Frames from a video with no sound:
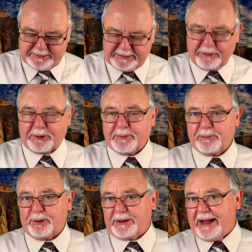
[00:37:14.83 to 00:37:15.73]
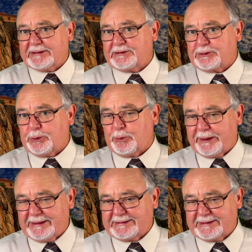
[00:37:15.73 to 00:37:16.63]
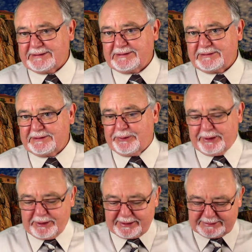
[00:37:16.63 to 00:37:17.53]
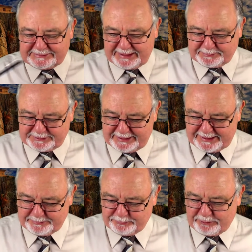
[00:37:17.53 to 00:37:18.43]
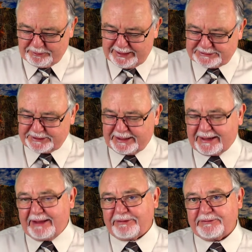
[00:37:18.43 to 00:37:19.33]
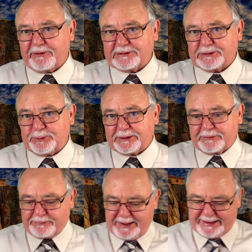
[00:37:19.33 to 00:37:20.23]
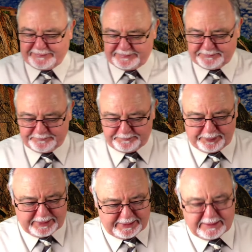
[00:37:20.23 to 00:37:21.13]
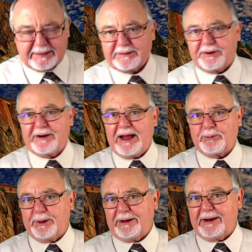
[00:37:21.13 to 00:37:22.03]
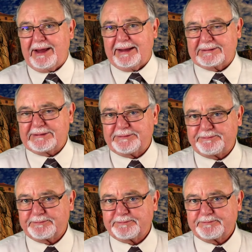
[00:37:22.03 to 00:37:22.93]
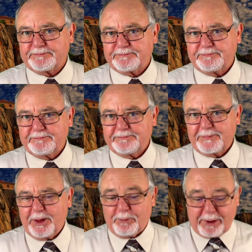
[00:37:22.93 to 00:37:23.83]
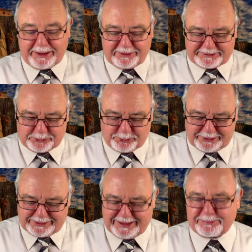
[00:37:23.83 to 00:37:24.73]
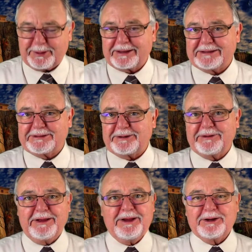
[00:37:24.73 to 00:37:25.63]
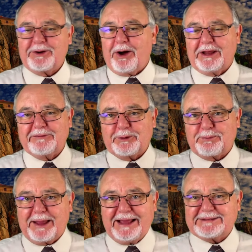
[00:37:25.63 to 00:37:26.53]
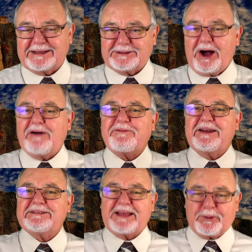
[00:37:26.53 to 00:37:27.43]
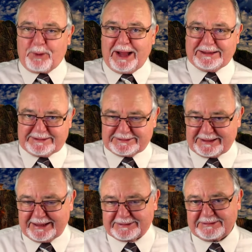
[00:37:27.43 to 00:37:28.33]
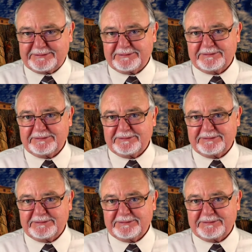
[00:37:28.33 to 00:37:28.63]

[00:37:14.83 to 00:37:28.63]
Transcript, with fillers: Now remember God's two witnesses going on at the same time, Revelation eleven, verses one to five. They're not well liked. Why aren't they well liked? Because they're calling for plagues as often as they want, it says.